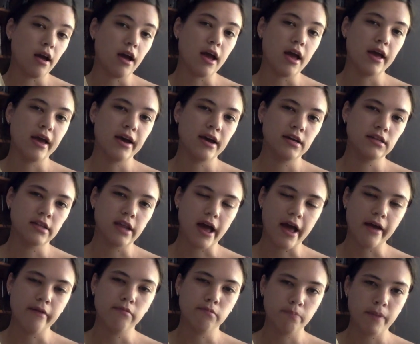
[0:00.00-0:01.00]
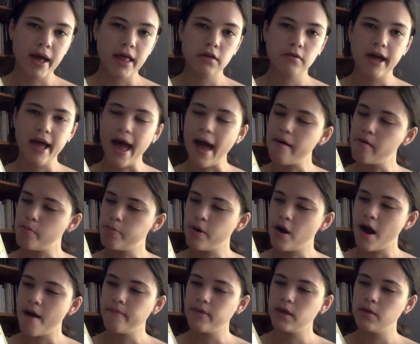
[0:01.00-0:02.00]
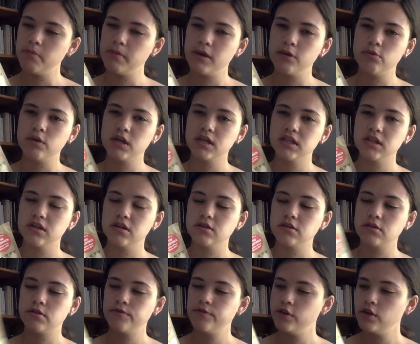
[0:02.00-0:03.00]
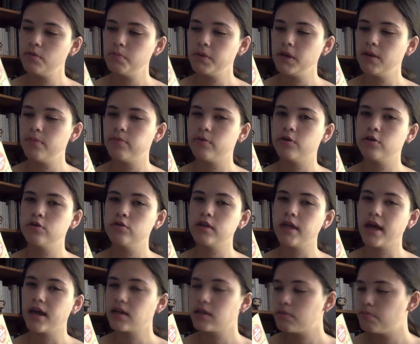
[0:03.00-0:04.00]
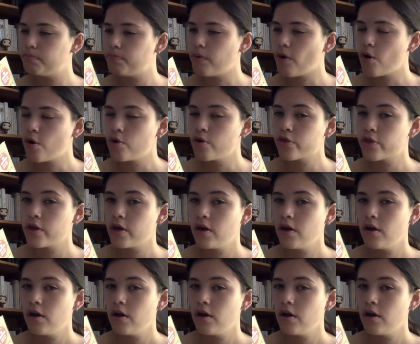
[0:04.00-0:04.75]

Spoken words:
and by the way, I will probably be one of those few people who likes both